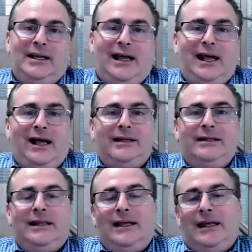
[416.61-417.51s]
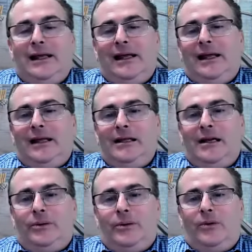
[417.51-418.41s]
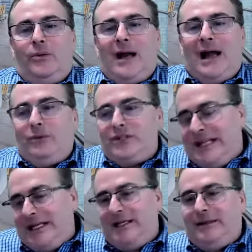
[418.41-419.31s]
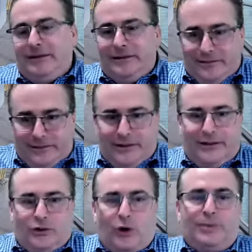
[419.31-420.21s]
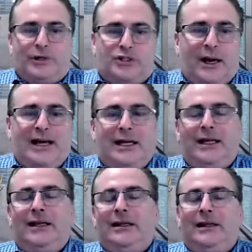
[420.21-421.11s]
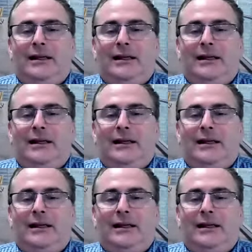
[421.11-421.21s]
And, when I was in corporate training,